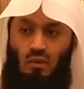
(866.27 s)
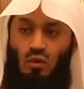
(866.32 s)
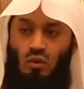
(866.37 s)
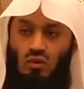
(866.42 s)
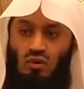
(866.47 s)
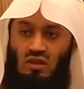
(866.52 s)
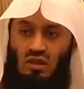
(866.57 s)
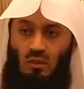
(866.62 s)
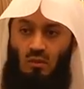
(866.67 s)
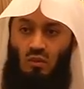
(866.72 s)

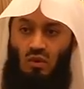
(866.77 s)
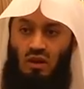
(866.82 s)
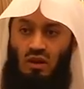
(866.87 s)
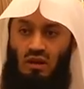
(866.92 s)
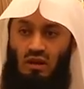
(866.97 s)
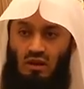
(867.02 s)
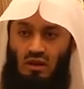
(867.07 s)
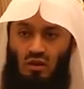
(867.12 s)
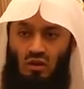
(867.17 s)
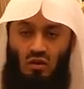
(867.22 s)
or
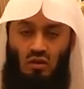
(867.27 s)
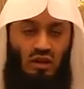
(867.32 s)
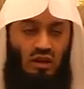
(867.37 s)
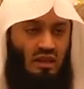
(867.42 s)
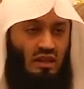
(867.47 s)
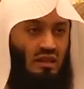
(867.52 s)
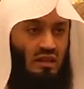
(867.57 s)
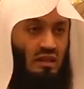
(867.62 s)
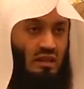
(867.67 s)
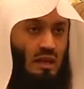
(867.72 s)
someone you know
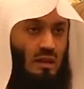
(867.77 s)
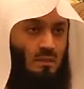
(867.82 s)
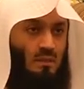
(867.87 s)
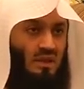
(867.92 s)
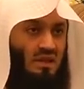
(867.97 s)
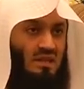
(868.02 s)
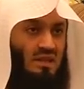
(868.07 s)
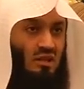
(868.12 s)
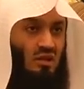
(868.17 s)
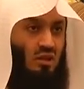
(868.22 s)
in that
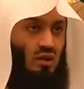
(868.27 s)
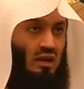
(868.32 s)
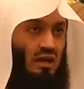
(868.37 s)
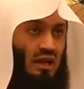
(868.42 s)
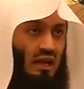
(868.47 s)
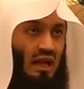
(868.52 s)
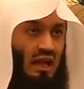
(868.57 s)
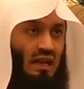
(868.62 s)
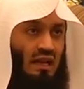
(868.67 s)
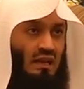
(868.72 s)
particular
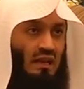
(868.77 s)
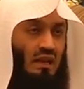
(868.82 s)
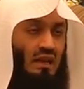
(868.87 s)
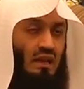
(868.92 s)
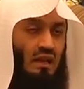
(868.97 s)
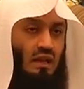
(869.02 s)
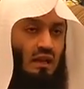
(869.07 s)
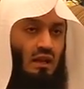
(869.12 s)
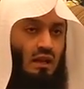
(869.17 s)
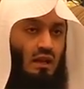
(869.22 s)

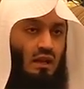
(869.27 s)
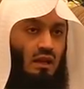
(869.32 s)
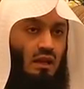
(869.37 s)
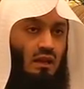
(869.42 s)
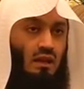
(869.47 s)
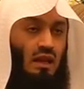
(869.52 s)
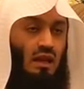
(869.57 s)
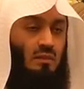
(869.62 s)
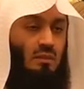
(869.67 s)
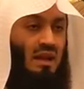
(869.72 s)
line
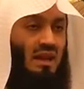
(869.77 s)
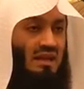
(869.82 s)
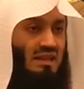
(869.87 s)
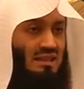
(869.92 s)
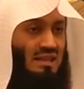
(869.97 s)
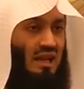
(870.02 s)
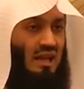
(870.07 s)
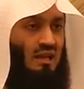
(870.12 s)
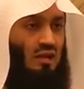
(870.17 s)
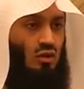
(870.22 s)
they may
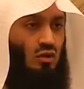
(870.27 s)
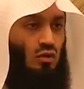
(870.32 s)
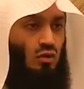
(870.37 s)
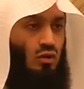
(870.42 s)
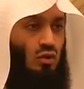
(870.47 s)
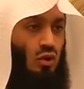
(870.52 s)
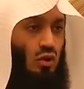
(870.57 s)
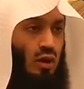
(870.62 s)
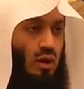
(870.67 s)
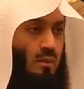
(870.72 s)
tell
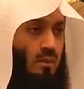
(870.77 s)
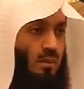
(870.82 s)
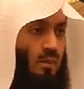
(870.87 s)
you your